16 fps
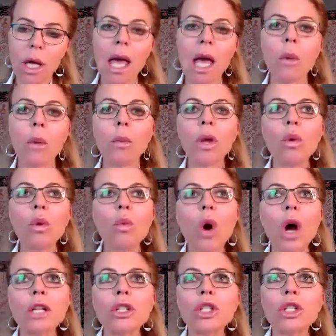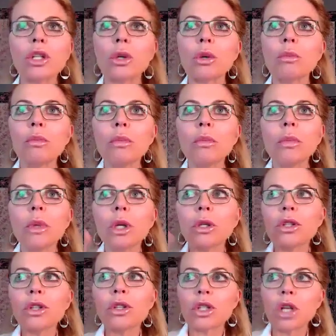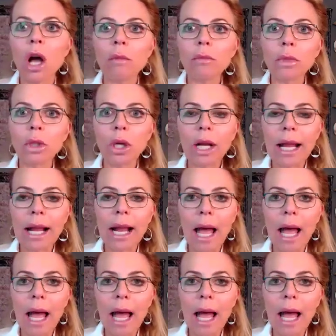And we want to stop looking